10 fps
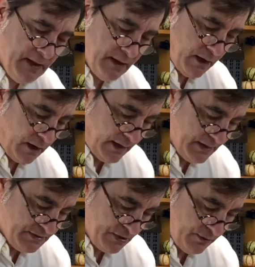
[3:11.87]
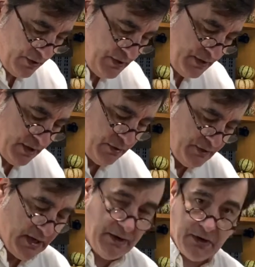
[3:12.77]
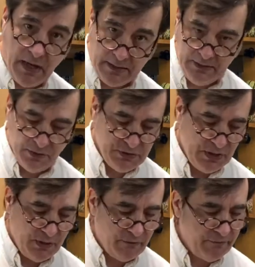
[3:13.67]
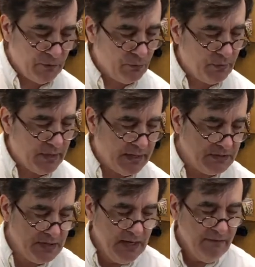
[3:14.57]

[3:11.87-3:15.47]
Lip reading: All right, so there you go. You got your cocktail shaker filled with ice.